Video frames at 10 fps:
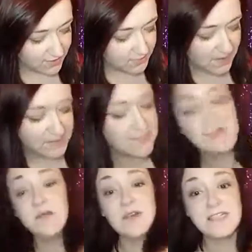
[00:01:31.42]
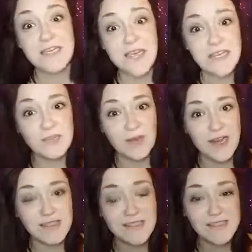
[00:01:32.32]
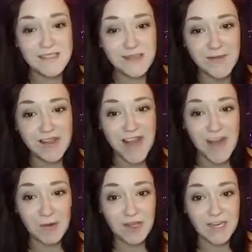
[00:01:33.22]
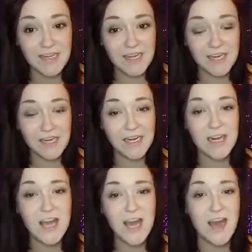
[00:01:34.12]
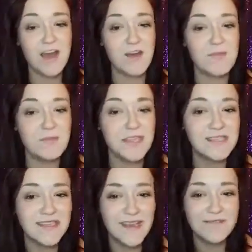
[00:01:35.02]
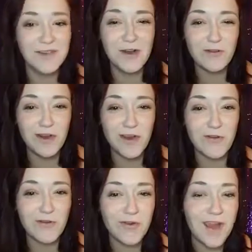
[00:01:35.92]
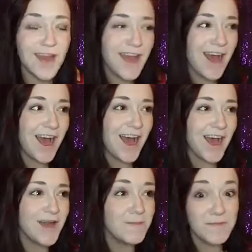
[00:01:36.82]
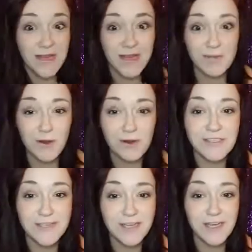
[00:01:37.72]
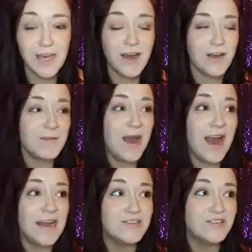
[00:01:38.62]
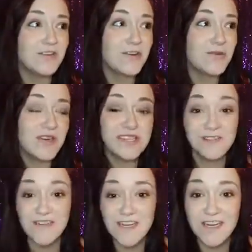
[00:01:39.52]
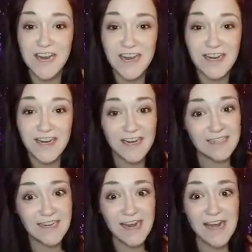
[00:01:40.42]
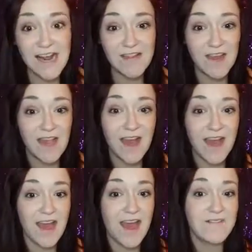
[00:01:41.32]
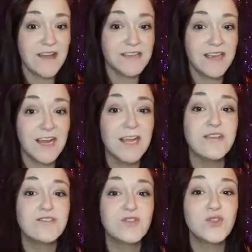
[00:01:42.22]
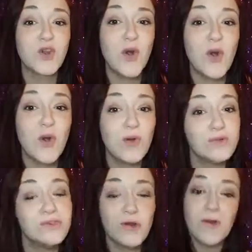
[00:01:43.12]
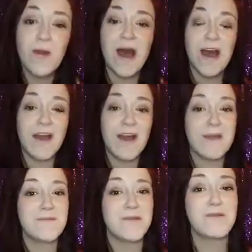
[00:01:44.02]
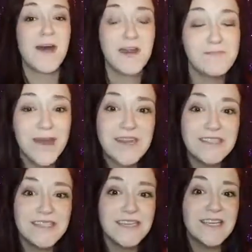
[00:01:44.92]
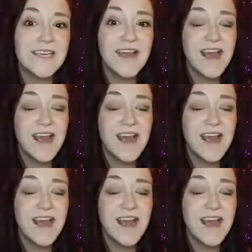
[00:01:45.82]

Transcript: basically what today's was, and this is something that I really need to hear, because if you don't know me personally, I struggle with severe anxiety. Like, I have anxiety so bad. I am on a lot of medicine.